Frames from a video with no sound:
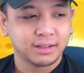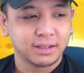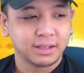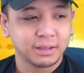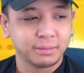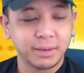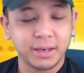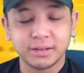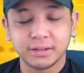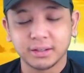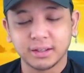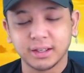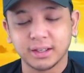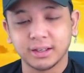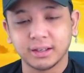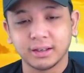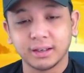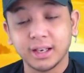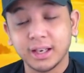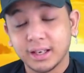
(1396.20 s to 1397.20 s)
If
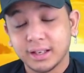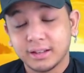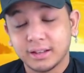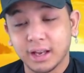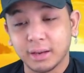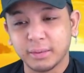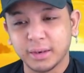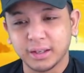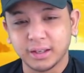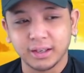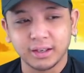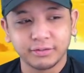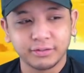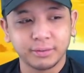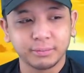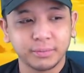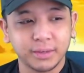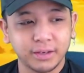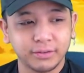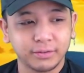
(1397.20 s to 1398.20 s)
I'm
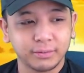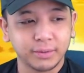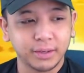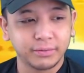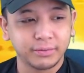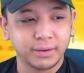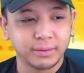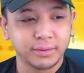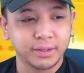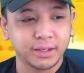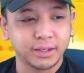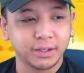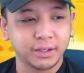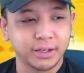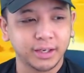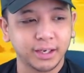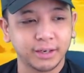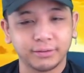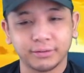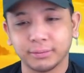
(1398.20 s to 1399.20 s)
gonna
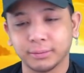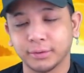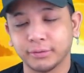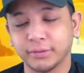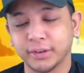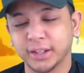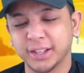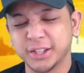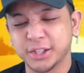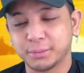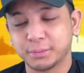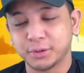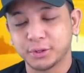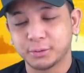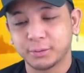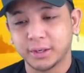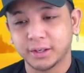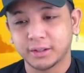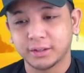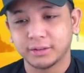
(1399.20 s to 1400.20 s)
look at it from a villain's
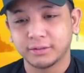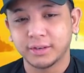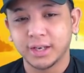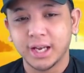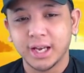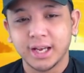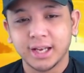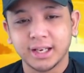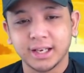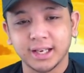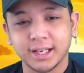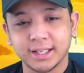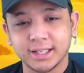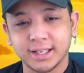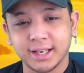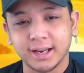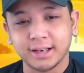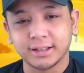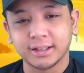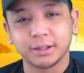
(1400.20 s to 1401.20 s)
perspective, he
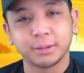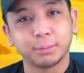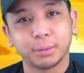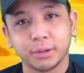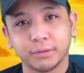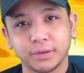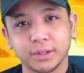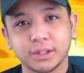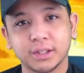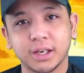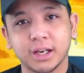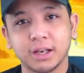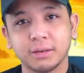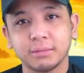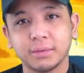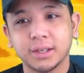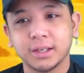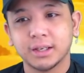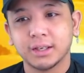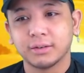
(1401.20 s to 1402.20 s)
attacked at the perfect
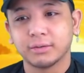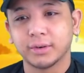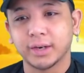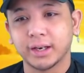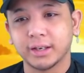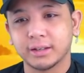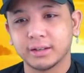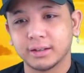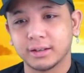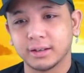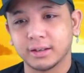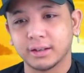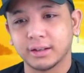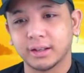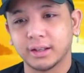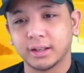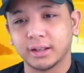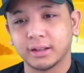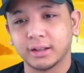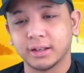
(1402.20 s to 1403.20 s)
time, right? The
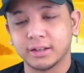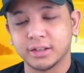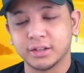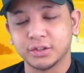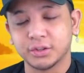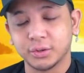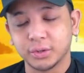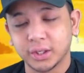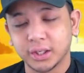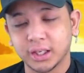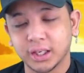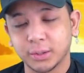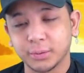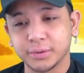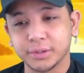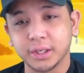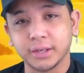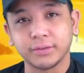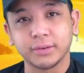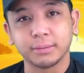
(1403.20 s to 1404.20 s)
Jinchuriki
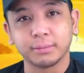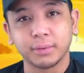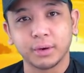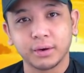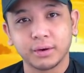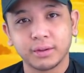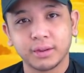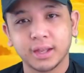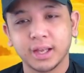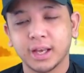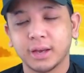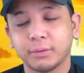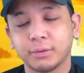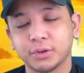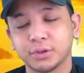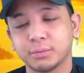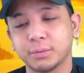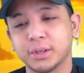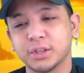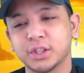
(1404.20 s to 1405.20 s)
was giving birth,
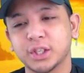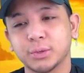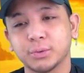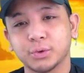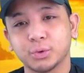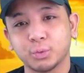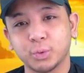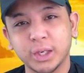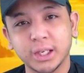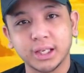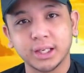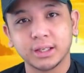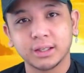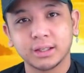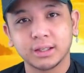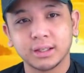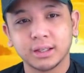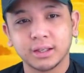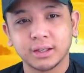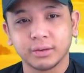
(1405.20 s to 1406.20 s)
which means she was
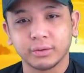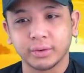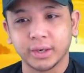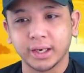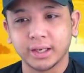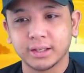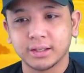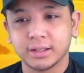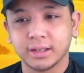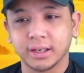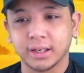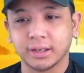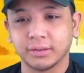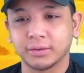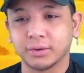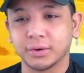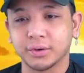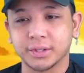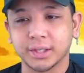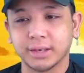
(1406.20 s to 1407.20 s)
weakened, right? And of
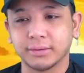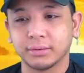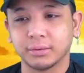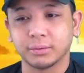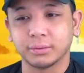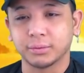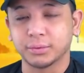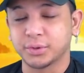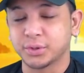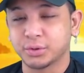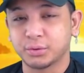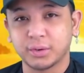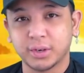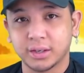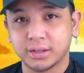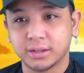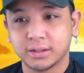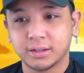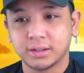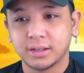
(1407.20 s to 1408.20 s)
course everyone was
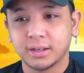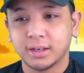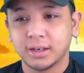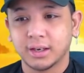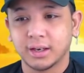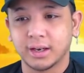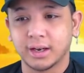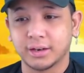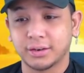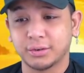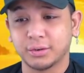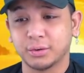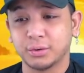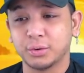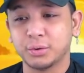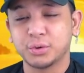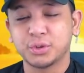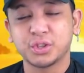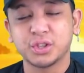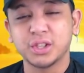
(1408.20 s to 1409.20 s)
stressed. I don't know
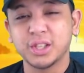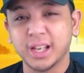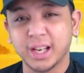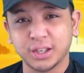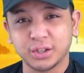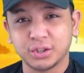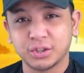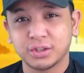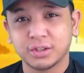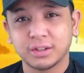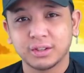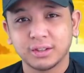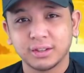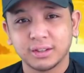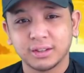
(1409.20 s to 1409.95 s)
who snitched.